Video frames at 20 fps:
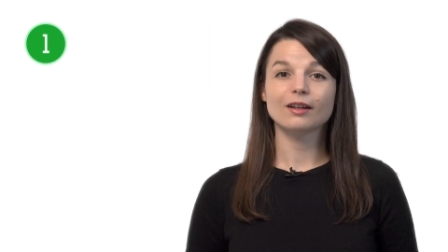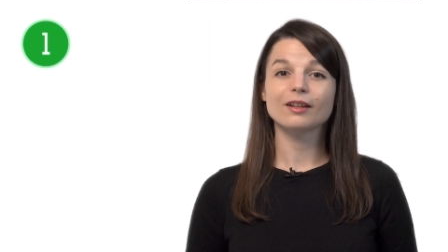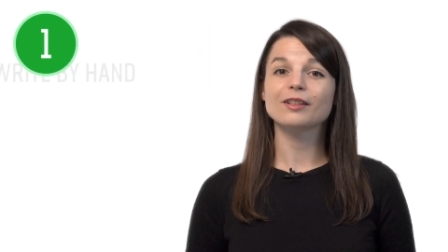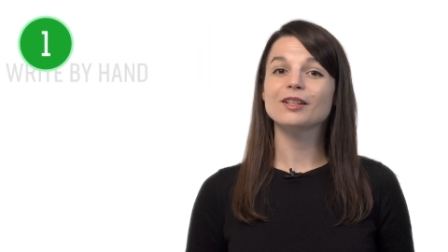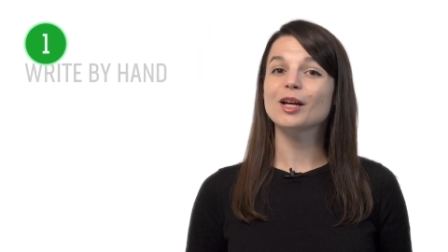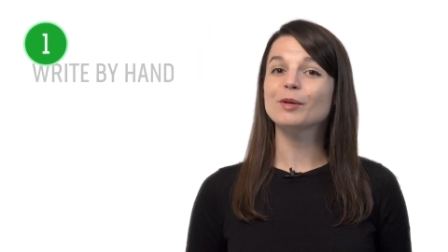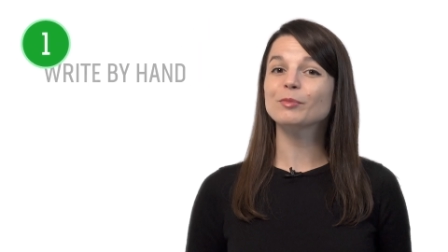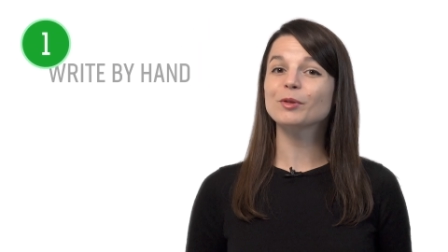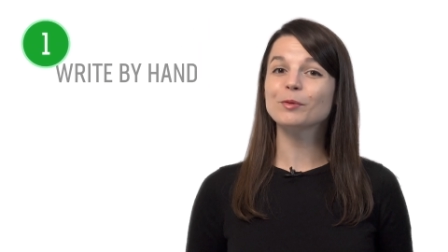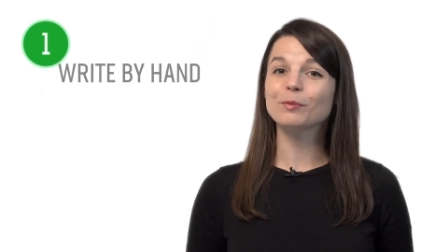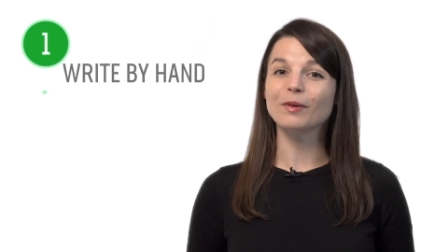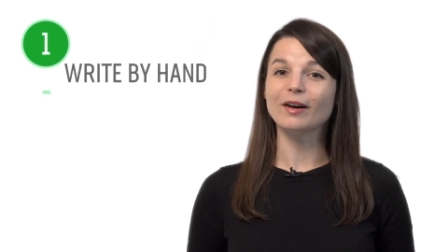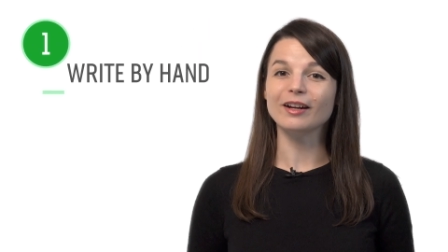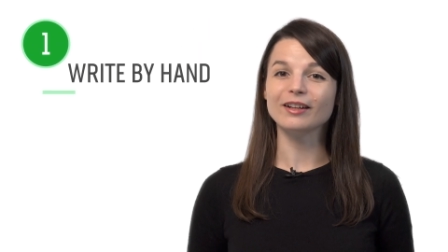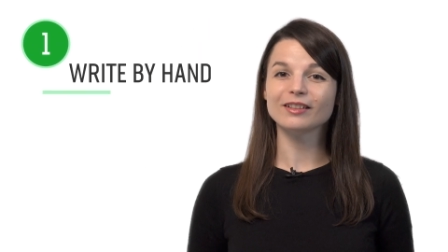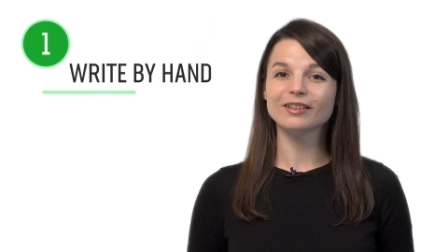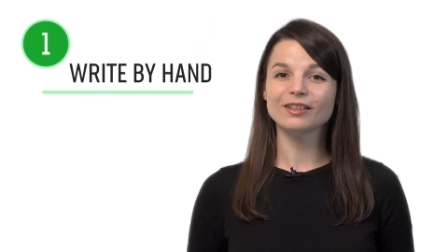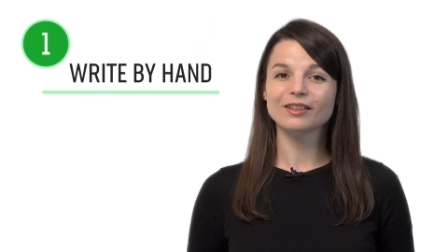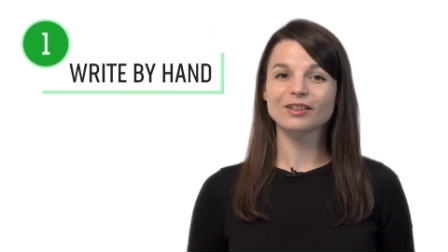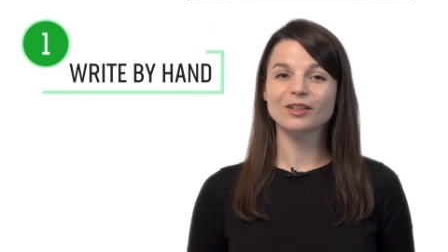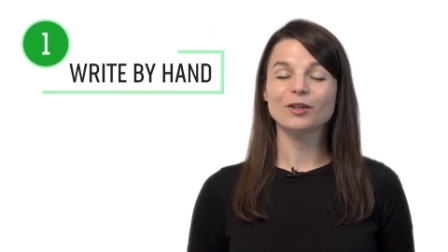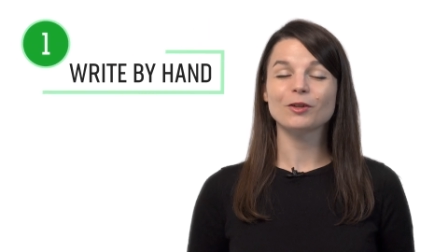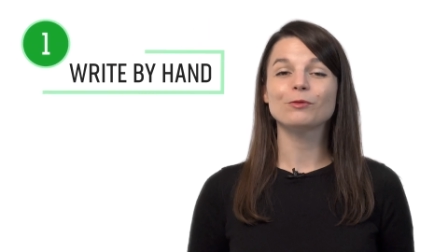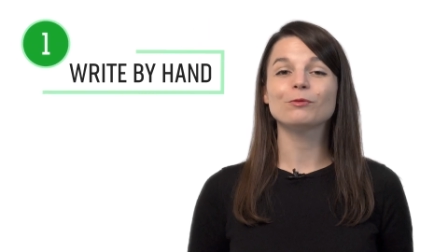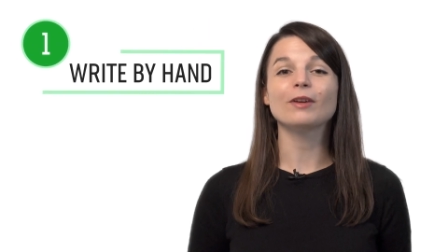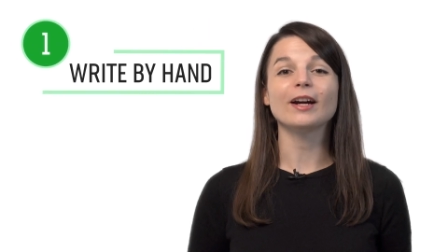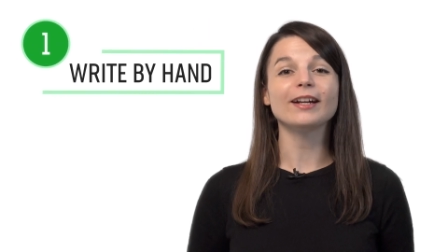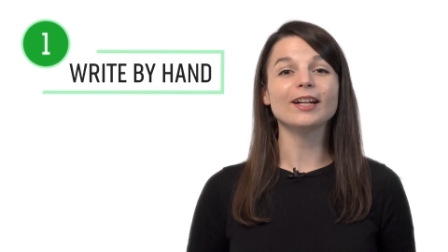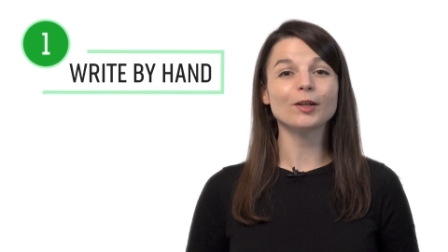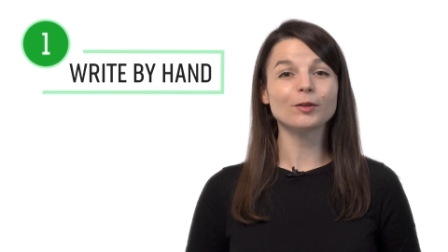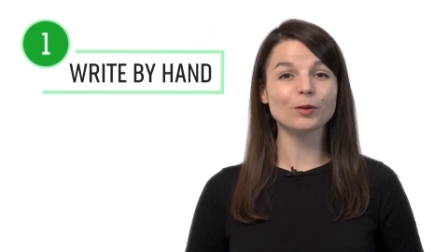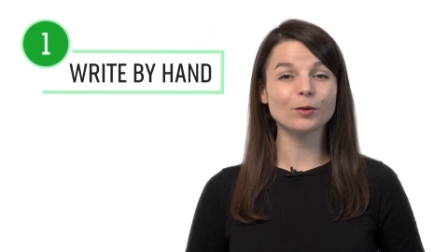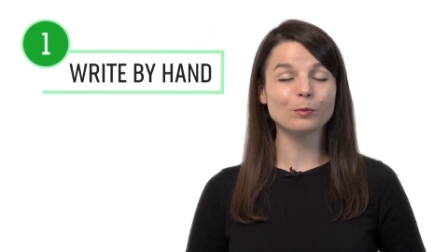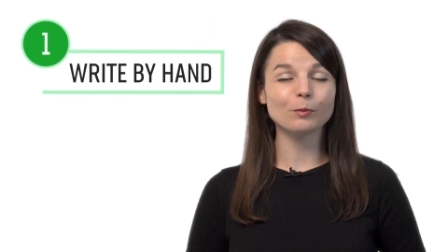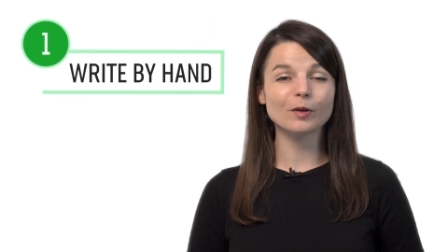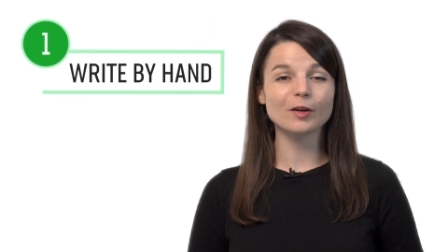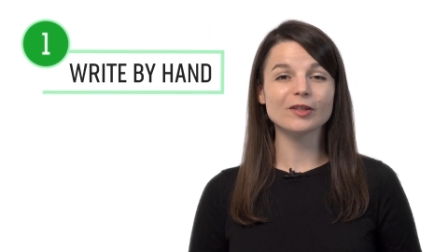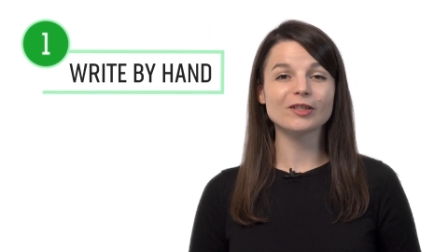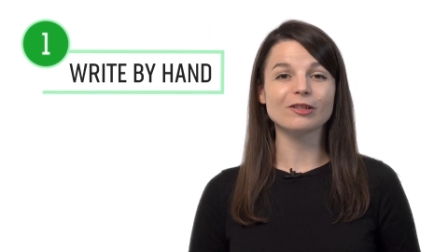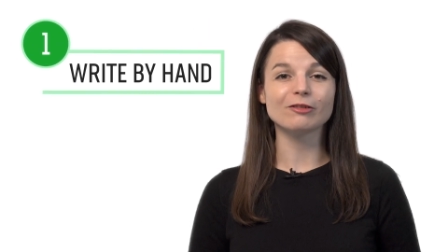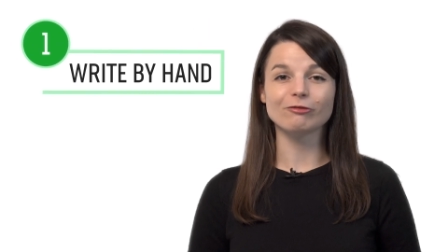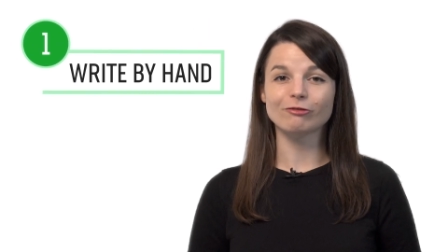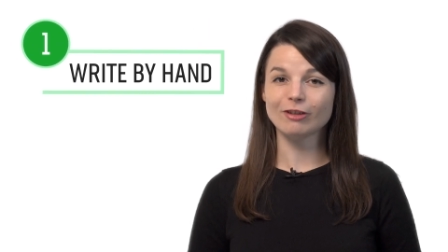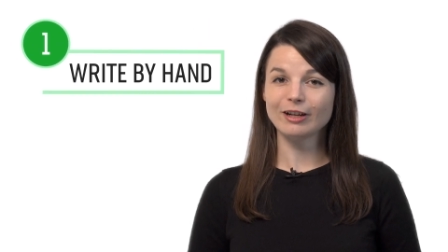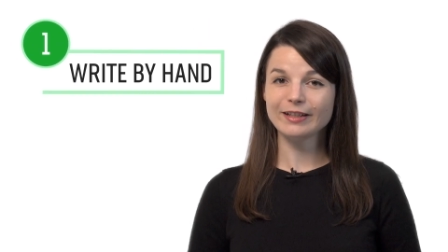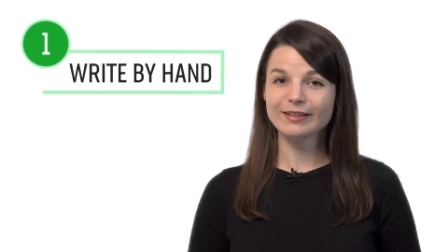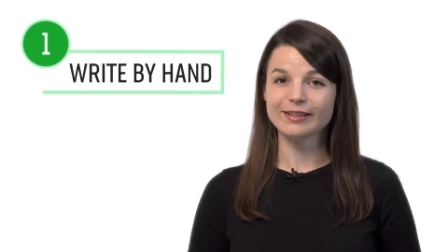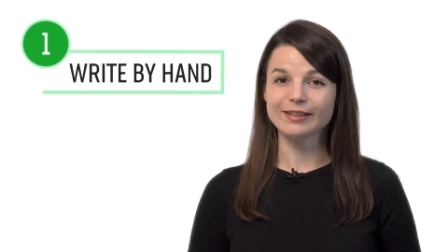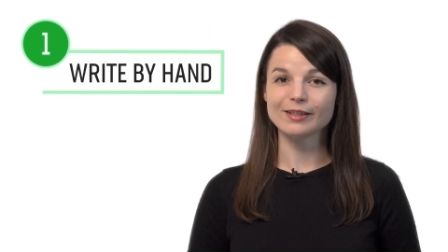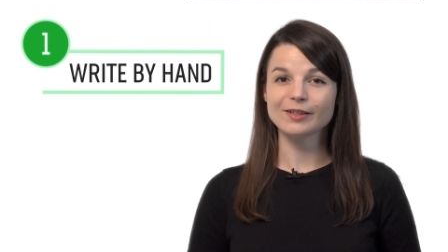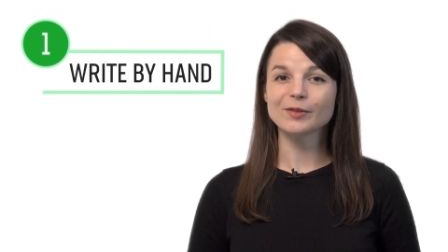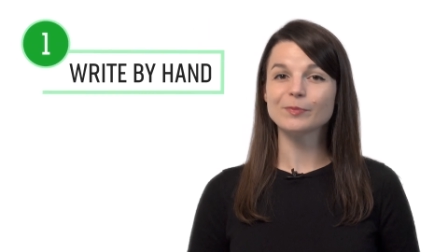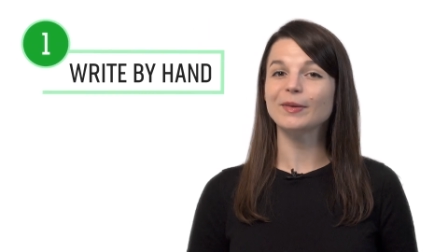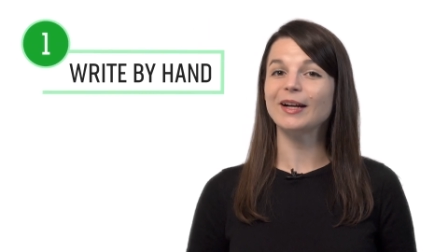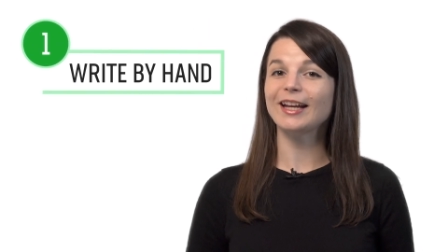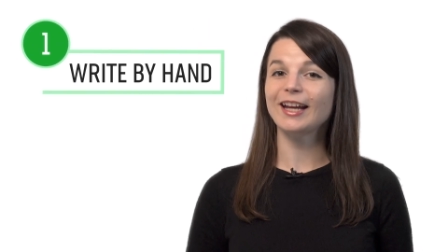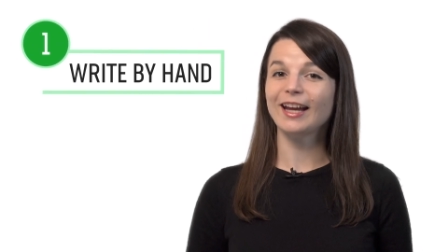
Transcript: Number 1, write out the words and phrases by